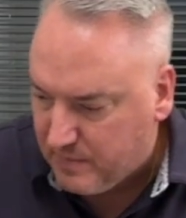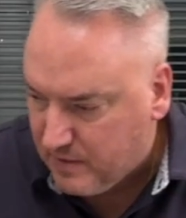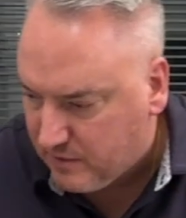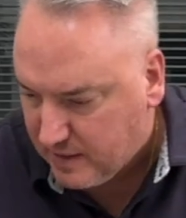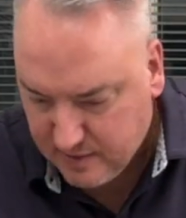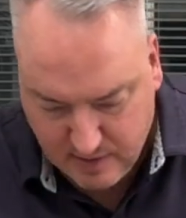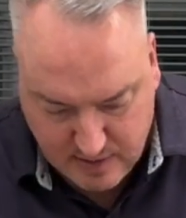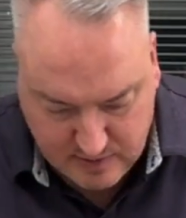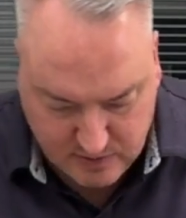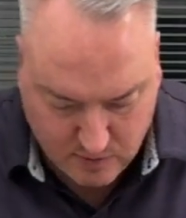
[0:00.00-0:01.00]
Okay,
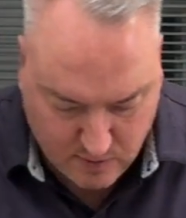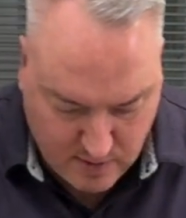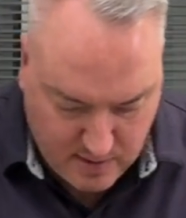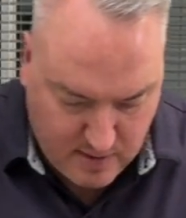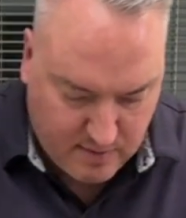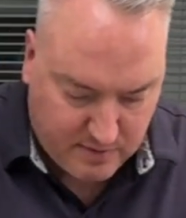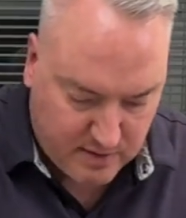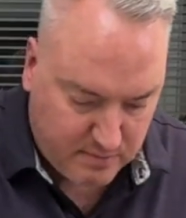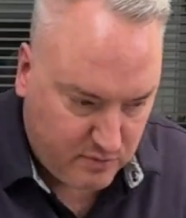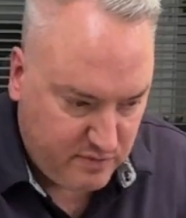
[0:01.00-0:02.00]
so I'm
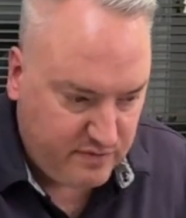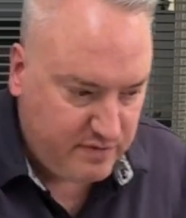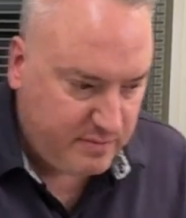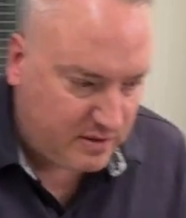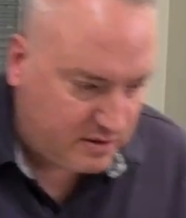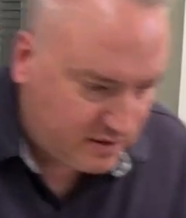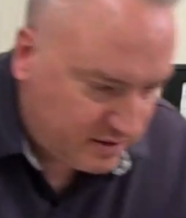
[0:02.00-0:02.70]
going to move the book